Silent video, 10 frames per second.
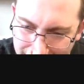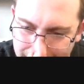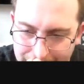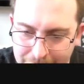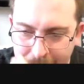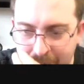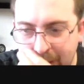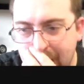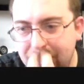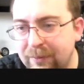of wait and see
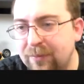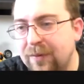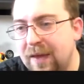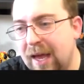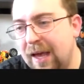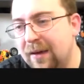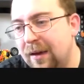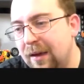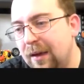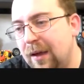what happens with that.
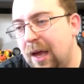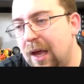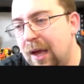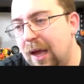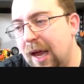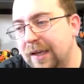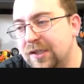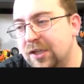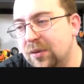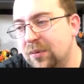Uh,
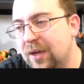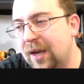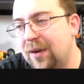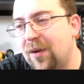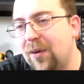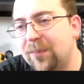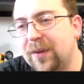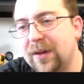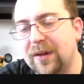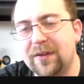I do kind of
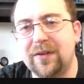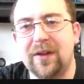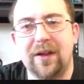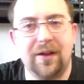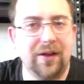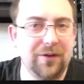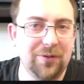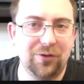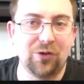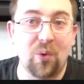hope that it's uh, a
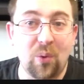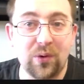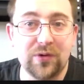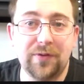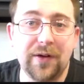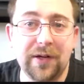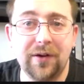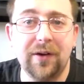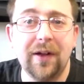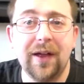new Scourge
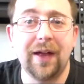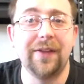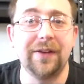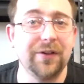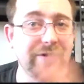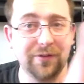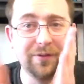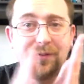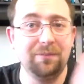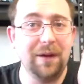figure and they just
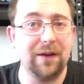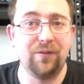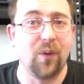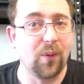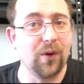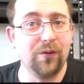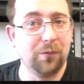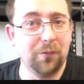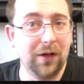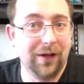make four of them.